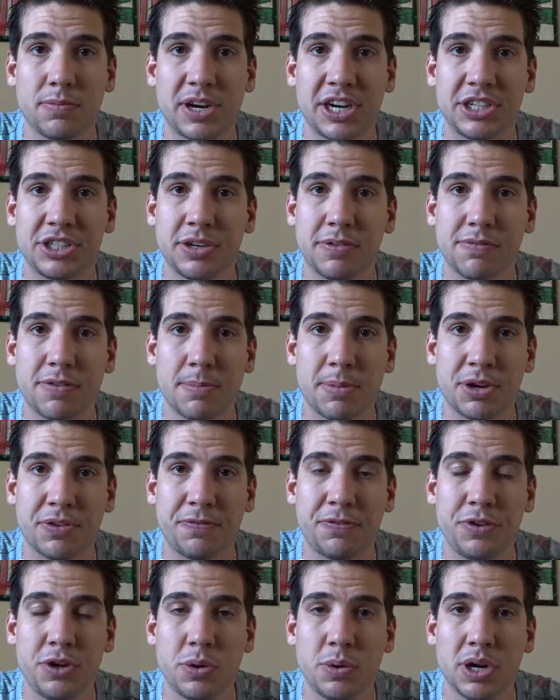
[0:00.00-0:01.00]
ranging from a
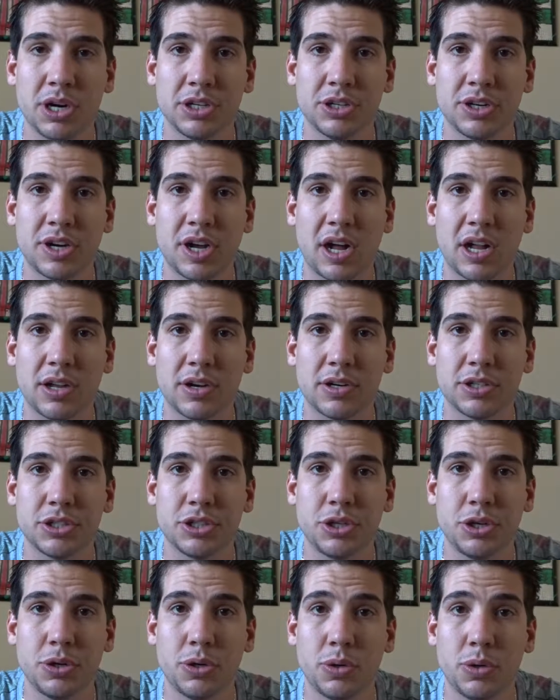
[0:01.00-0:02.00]
few
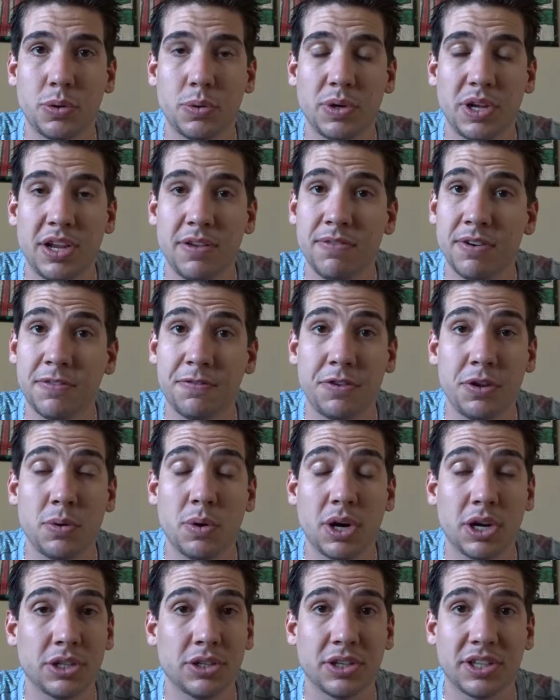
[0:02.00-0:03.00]
$100s to even a few
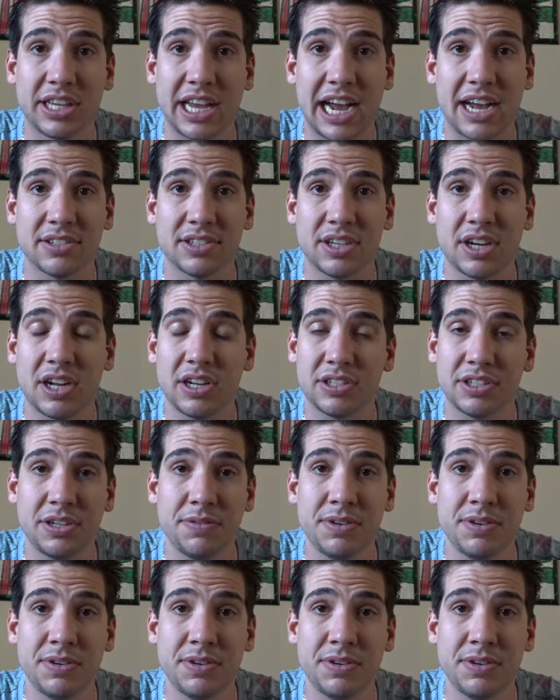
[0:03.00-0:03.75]
$100,000,